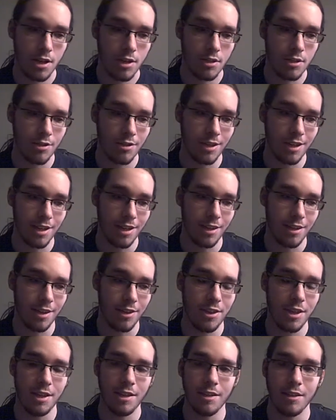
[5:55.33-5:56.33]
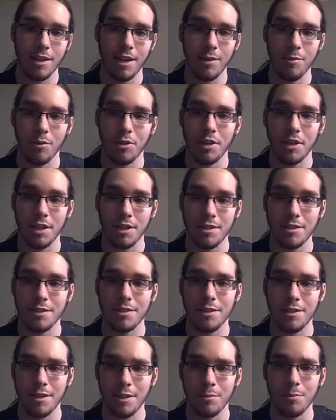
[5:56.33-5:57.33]
So I think I really got
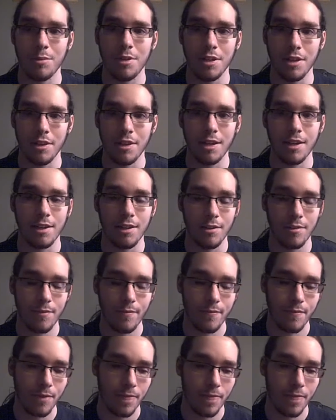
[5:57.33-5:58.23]
skipped on that.